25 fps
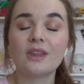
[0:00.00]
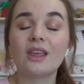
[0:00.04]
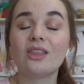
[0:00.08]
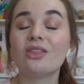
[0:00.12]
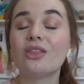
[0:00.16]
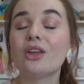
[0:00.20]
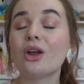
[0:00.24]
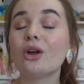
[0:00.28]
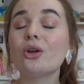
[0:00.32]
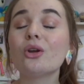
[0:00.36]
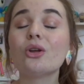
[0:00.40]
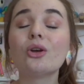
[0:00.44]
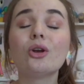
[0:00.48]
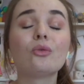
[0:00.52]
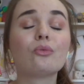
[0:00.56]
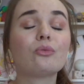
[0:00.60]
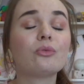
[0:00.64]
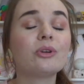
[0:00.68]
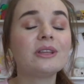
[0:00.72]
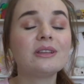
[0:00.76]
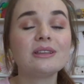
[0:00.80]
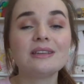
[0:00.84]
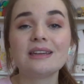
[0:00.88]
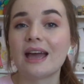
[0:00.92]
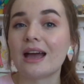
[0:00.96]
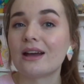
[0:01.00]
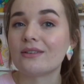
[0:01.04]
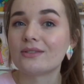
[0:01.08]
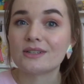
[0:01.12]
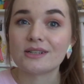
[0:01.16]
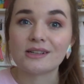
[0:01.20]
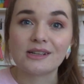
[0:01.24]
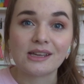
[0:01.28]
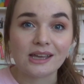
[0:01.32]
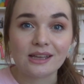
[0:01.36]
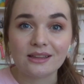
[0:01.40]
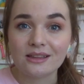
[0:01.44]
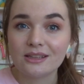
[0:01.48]
They're gonna really have to
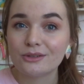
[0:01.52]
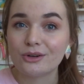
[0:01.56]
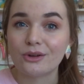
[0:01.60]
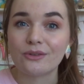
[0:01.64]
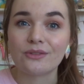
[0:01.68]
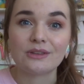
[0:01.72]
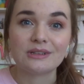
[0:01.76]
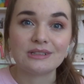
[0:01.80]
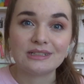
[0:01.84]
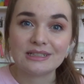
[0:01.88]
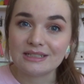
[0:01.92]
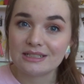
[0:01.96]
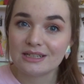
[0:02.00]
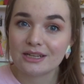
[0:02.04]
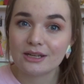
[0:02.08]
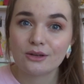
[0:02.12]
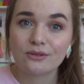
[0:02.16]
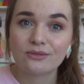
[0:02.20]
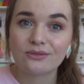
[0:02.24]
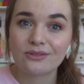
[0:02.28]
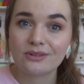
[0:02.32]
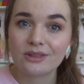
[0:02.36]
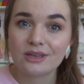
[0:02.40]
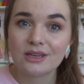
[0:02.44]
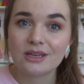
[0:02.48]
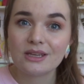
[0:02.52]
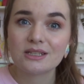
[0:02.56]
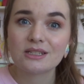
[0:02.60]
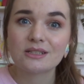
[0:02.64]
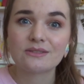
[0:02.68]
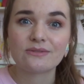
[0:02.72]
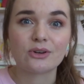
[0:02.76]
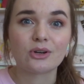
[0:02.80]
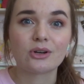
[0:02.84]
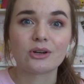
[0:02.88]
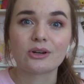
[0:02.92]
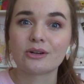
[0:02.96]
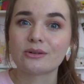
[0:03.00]
kill it on the detail for these
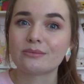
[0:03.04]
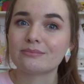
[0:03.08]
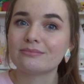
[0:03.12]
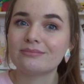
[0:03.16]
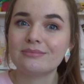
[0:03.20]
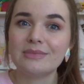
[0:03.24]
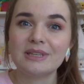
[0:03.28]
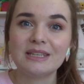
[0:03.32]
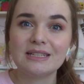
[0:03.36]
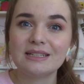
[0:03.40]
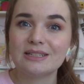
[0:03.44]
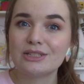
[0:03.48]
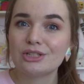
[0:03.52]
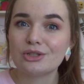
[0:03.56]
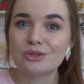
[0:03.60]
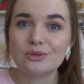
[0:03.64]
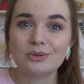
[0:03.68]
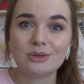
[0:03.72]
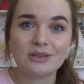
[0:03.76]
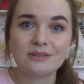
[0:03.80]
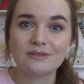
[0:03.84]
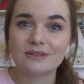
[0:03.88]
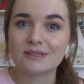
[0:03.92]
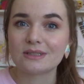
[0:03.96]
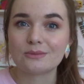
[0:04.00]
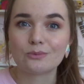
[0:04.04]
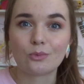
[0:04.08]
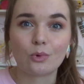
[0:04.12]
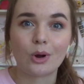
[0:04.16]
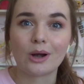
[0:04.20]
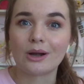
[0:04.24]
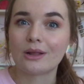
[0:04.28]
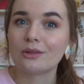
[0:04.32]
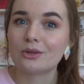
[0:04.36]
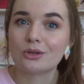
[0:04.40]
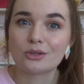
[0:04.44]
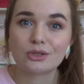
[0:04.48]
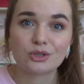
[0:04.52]
for me to even
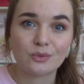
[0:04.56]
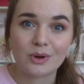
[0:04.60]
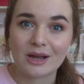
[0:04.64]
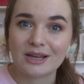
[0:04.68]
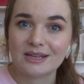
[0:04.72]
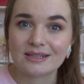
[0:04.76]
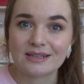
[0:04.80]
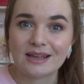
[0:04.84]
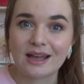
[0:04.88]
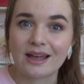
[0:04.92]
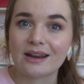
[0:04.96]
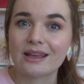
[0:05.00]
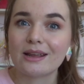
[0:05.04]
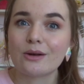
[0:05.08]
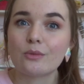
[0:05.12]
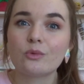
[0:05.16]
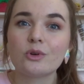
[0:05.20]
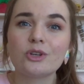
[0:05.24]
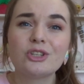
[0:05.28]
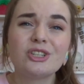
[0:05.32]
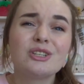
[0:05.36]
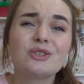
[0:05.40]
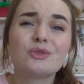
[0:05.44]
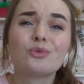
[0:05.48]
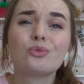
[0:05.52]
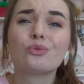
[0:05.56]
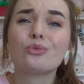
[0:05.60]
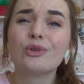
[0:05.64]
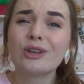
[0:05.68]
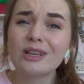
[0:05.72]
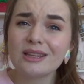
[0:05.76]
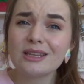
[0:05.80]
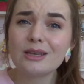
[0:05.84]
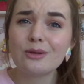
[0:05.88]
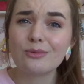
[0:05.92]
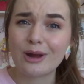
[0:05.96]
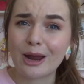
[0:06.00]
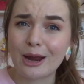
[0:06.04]
want to look twice at it, which is
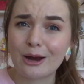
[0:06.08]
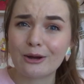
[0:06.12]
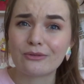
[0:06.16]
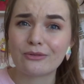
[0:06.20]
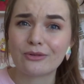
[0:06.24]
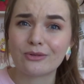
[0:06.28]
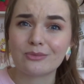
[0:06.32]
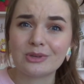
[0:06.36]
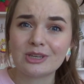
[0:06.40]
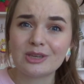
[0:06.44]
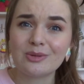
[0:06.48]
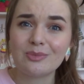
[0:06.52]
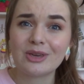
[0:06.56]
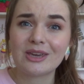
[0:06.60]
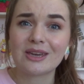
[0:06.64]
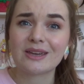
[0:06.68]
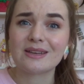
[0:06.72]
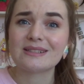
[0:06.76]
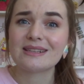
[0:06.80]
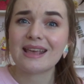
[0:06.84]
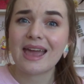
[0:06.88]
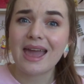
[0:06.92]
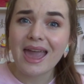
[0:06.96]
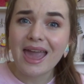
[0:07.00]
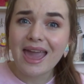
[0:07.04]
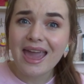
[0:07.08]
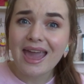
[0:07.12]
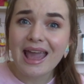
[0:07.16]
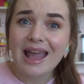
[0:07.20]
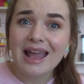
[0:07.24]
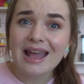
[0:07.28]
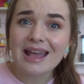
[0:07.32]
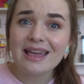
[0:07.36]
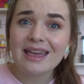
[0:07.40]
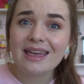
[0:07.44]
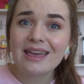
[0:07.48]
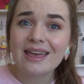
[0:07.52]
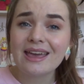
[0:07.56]
really rare for me because
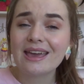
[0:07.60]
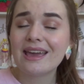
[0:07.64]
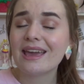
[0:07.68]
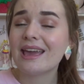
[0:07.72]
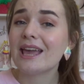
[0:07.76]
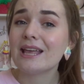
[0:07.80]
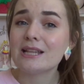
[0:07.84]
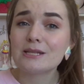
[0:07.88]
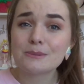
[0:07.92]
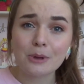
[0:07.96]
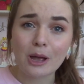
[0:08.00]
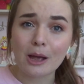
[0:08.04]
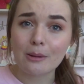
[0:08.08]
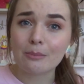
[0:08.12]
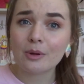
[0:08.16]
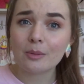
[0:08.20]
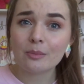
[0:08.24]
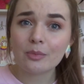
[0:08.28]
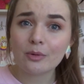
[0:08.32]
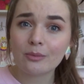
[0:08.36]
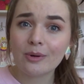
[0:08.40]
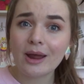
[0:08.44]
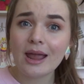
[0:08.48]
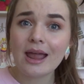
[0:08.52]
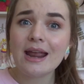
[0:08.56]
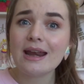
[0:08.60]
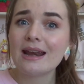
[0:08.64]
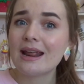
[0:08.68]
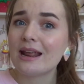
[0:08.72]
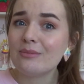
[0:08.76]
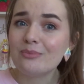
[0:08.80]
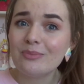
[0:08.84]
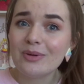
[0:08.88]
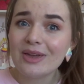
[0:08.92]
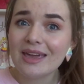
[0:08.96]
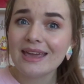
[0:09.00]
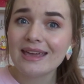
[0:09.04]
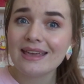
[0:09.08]
A, it's Pop-Up Parade,
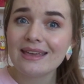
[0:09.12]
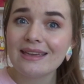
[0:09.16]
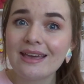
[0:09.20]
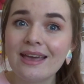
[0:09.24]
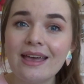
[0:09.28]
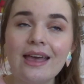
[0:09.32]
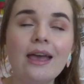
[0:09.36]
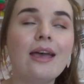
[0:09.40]
and B,